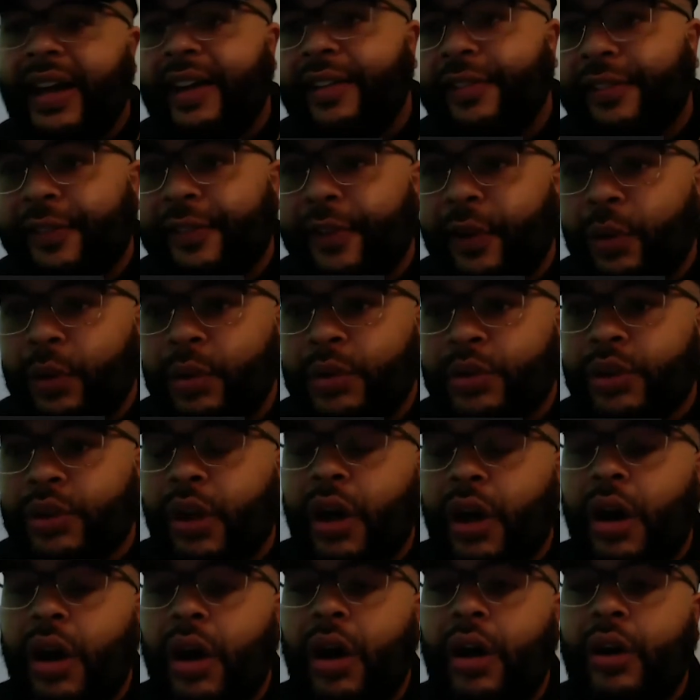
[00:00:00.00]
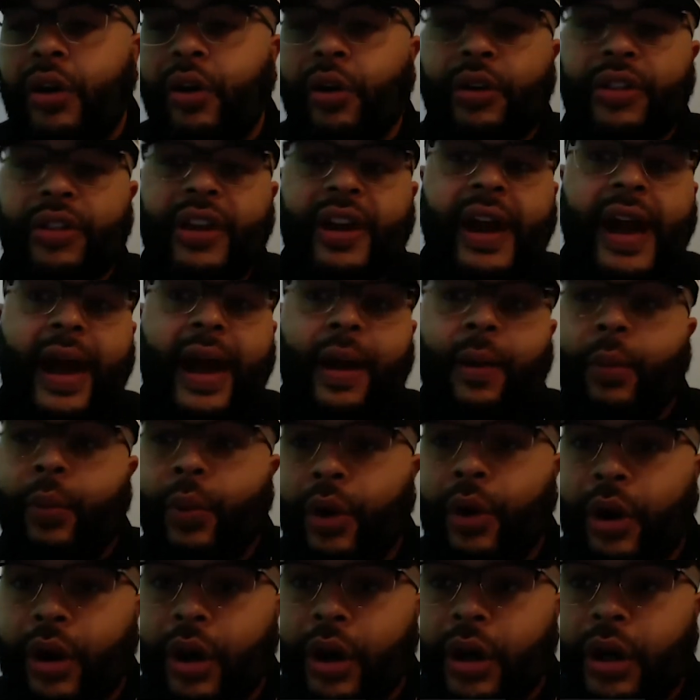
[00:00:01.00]
headphones on or they're at
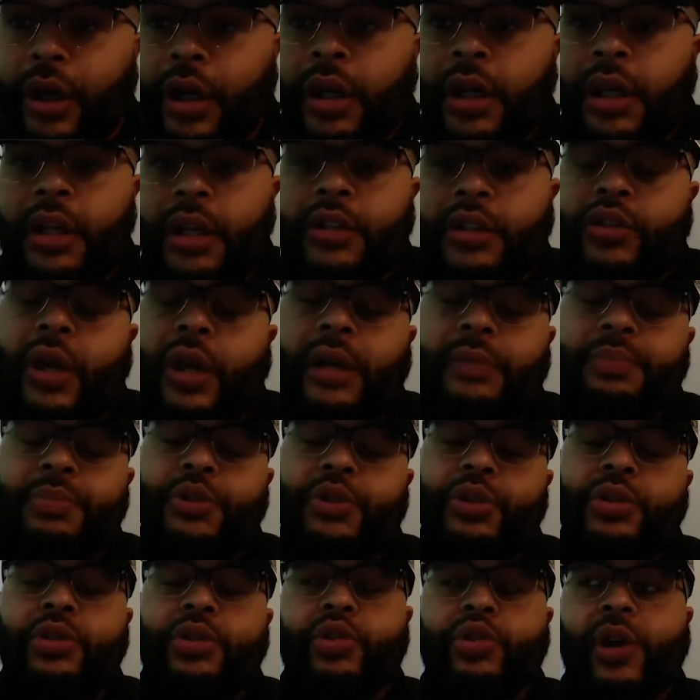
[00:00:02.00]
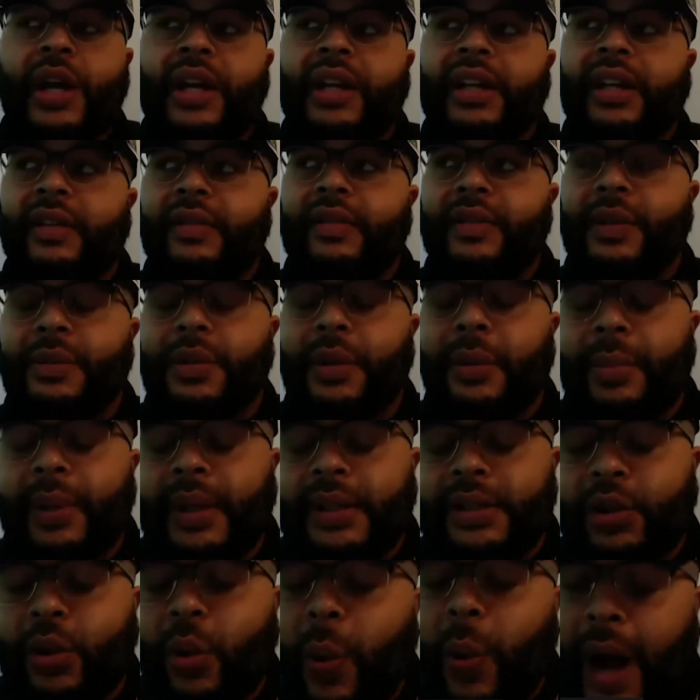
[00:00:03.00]
work. So I'm just trying to give them the
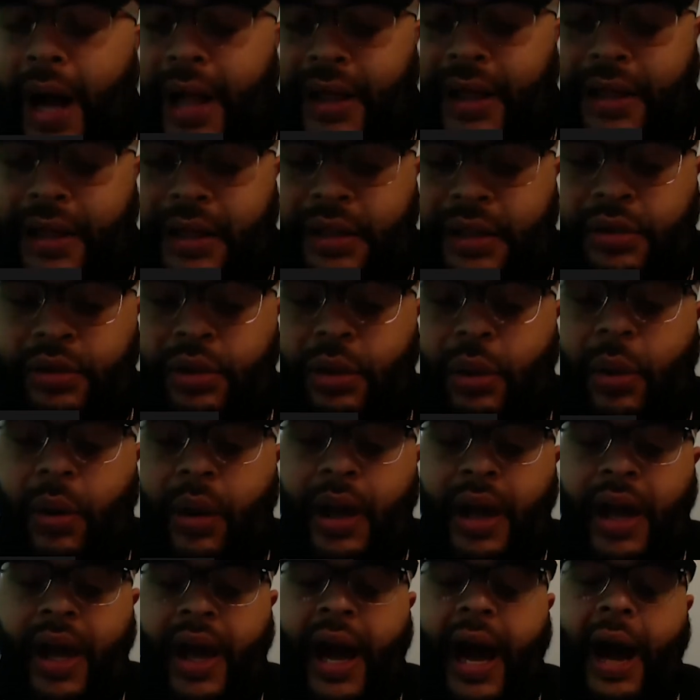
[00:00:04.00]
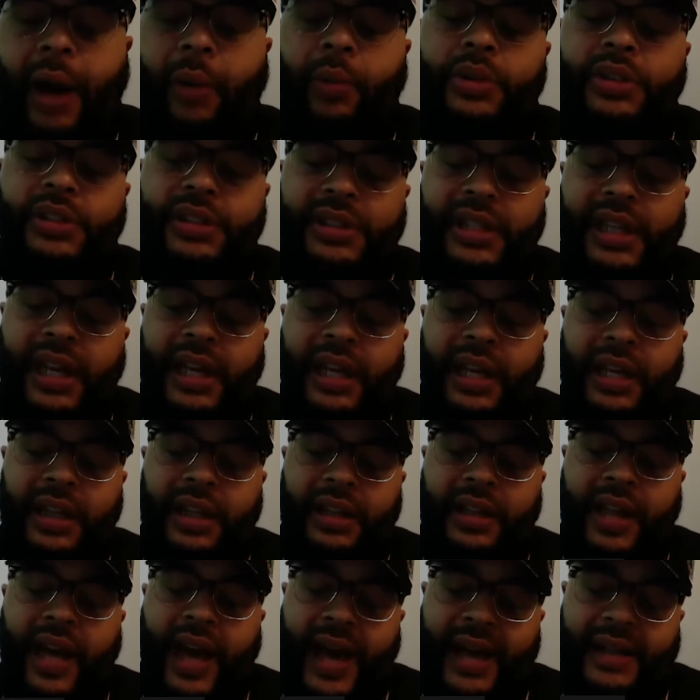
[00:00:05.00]
best quality. So I would
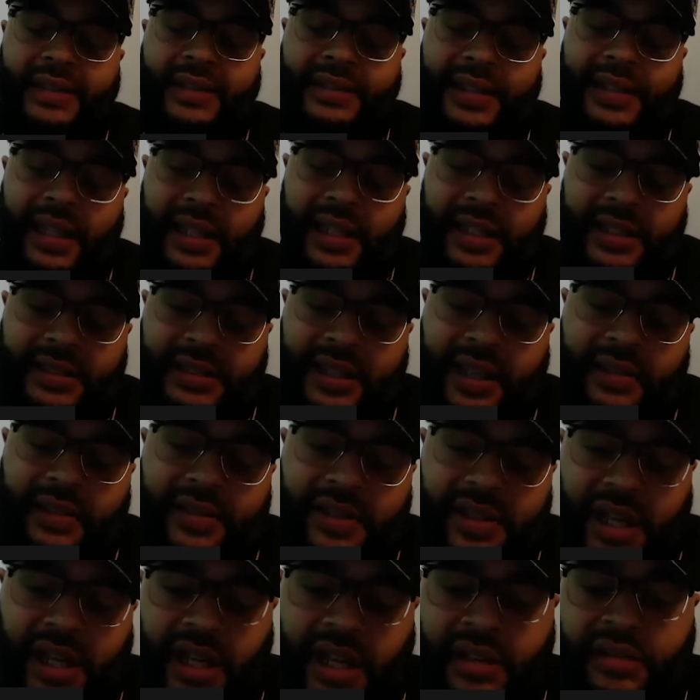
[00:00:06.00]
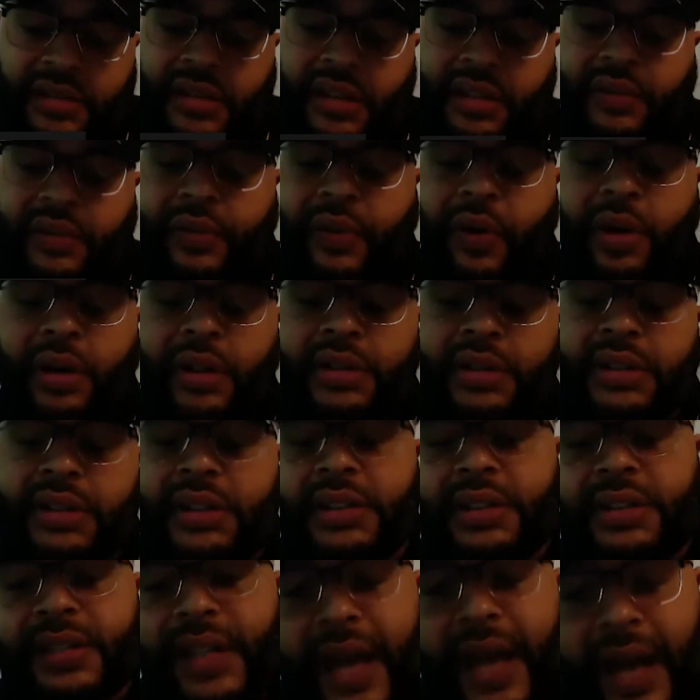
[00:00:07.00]
say the aesthetics have changed as far as the
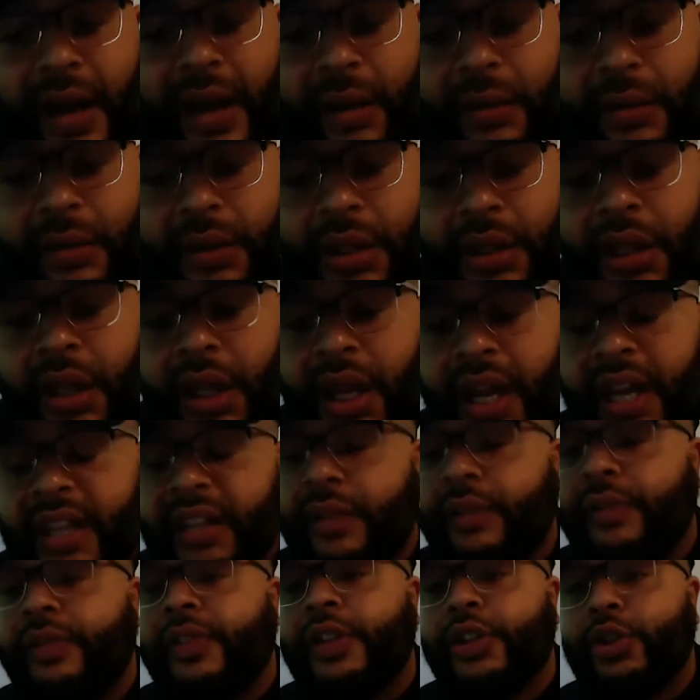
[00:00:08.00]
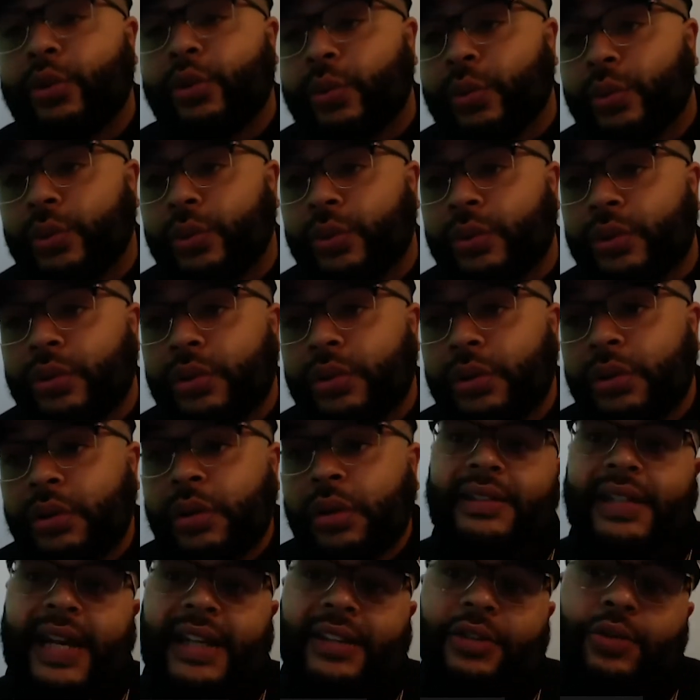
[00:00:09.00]
sound and the visuals.
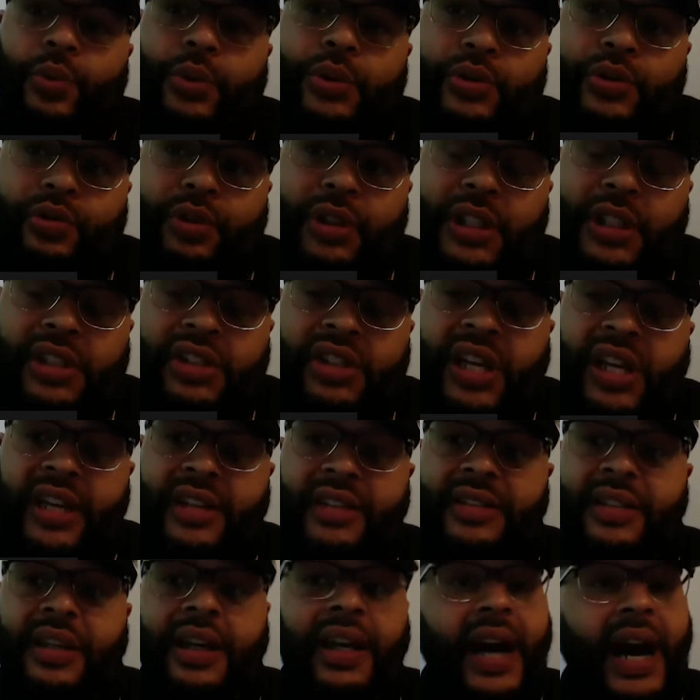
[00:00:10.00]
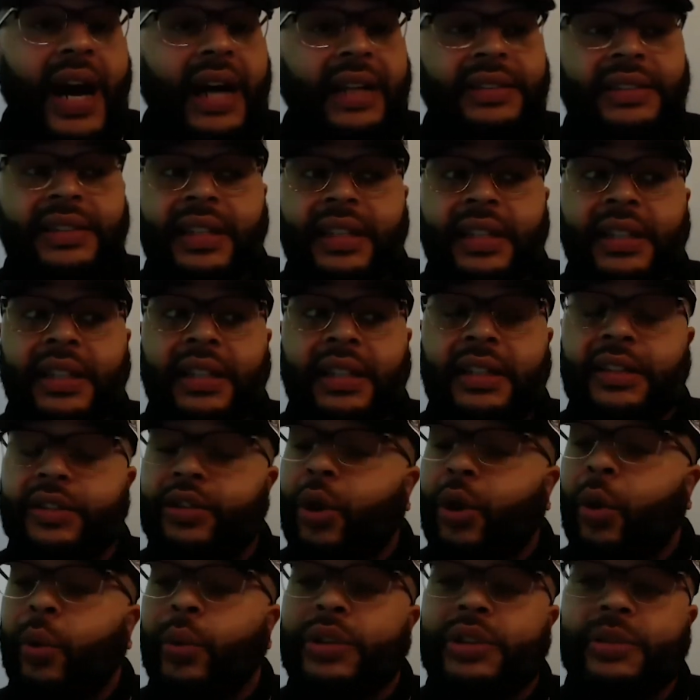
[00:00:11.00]
That's what's really changed. The content has
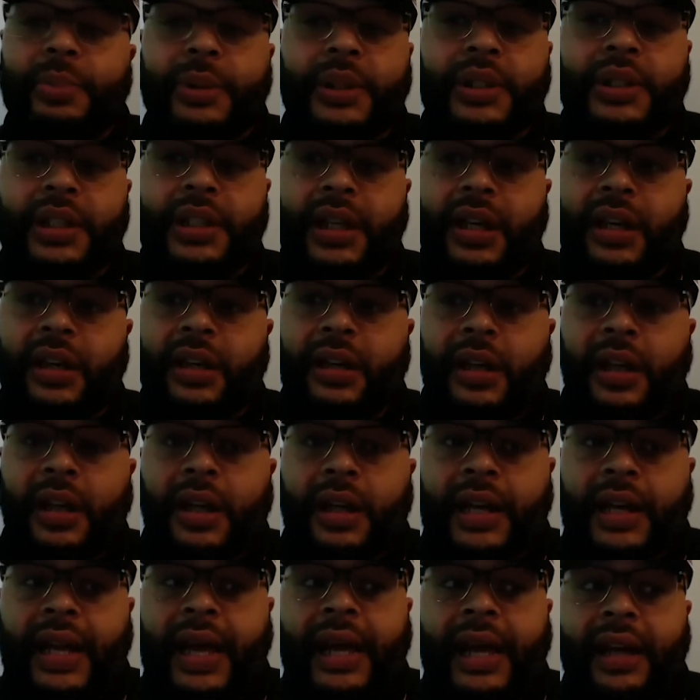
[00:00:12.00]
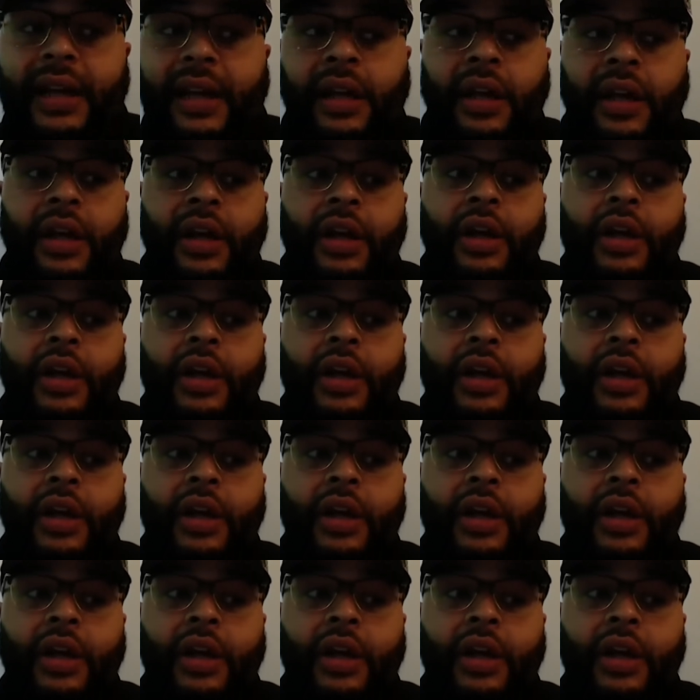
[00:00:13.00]
always been there. Like,